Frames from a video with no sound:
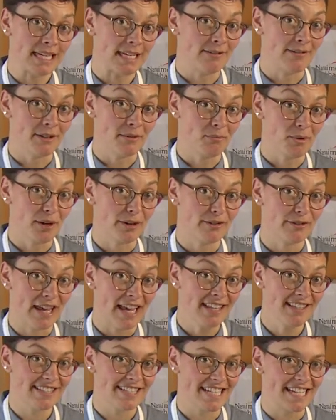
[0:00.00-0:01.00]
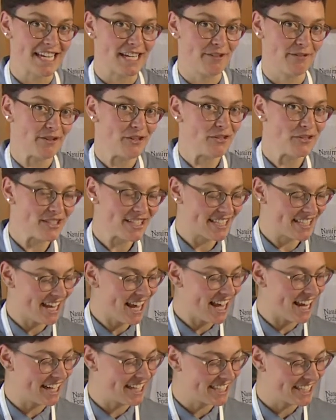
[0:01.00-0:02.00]
even more fancy if you
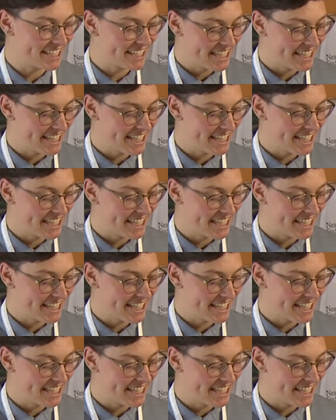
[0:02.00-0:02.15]
decide.